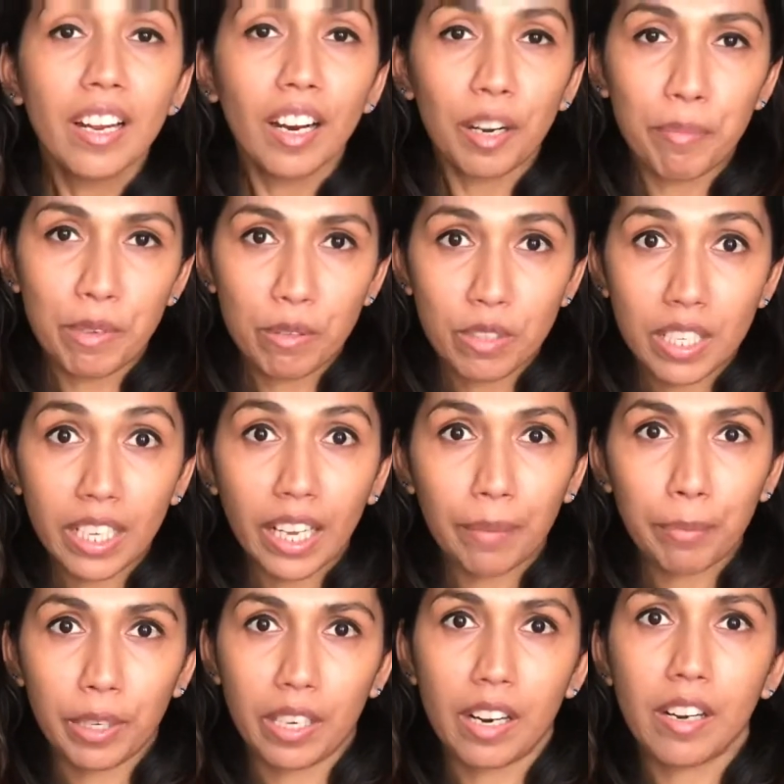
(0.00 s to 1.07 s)
her music,
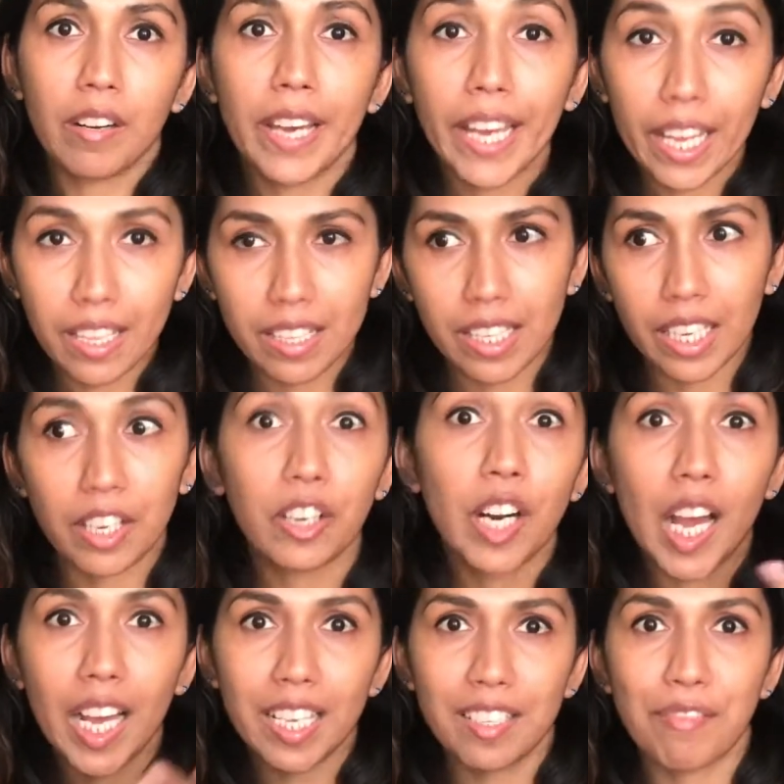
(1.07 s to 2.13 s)
but her hands and her
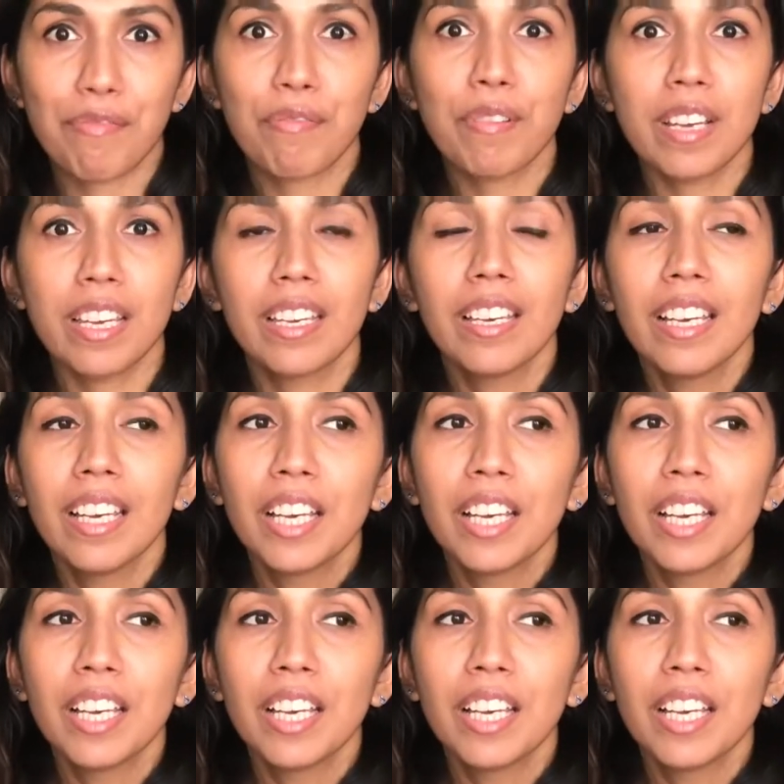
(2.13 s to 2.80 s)
eyes are free,